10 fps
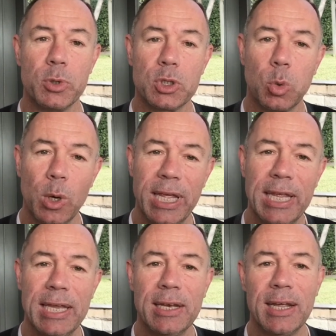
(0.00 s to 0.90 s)

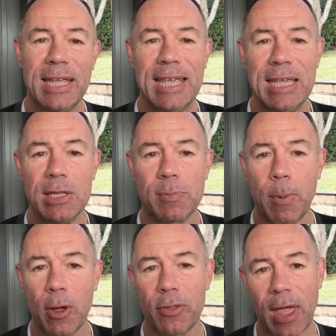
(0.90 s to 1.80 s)
between he's
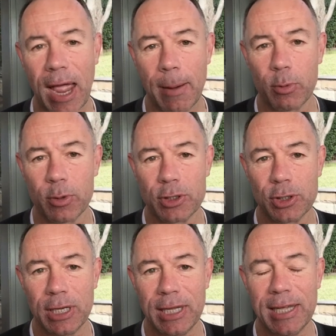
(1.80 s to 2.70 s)
both
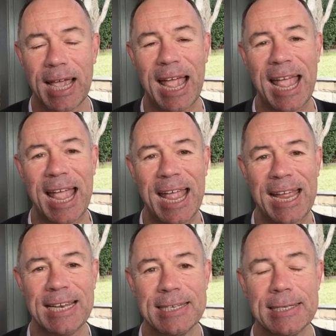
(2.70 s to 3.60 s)
Aborigine
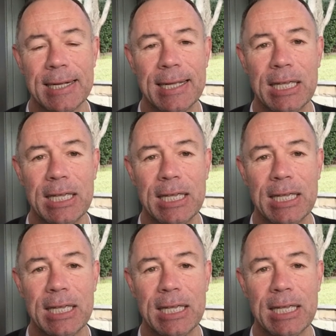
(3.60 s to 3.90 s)
and